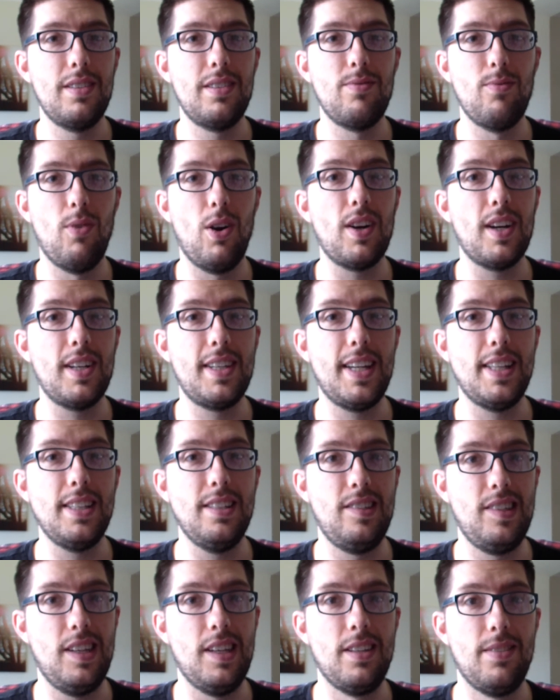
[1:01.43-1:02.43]
It's wrong, I
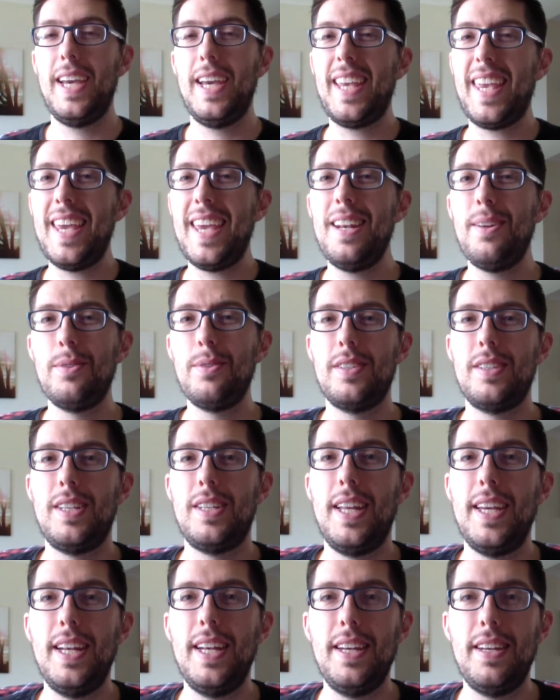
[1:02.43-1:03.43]
tells you. Again, it was a
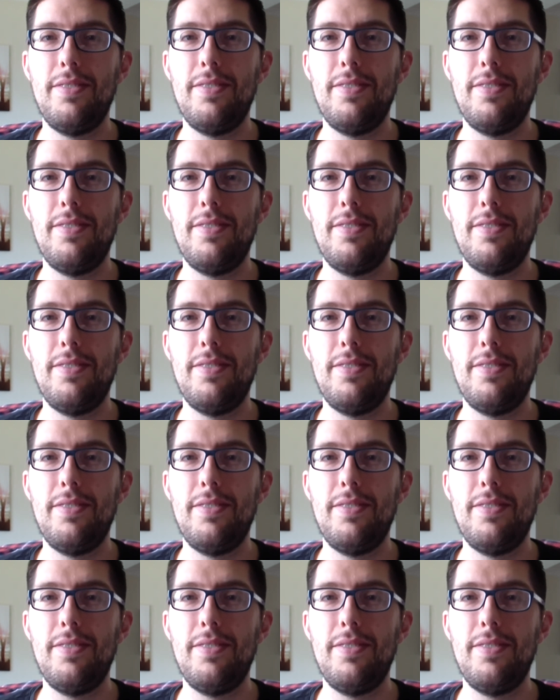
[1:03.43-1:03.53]
slightly